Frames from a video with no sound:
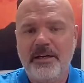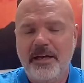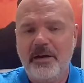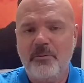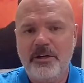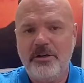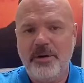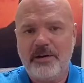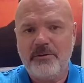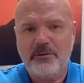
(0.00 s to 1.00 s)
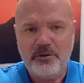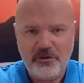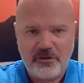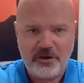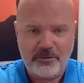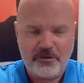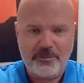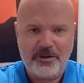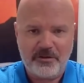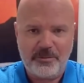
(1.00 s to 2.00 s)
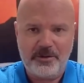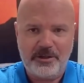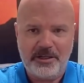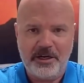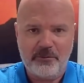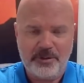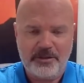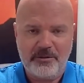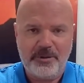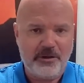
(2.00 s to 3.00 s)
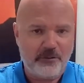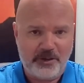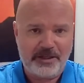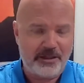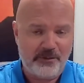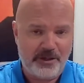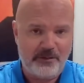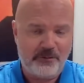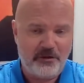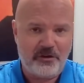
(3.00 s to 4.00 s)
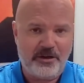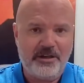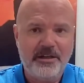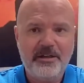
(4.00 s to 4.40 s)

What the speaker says: And we do have a fiduciary responsibility in government to be effective and efficient.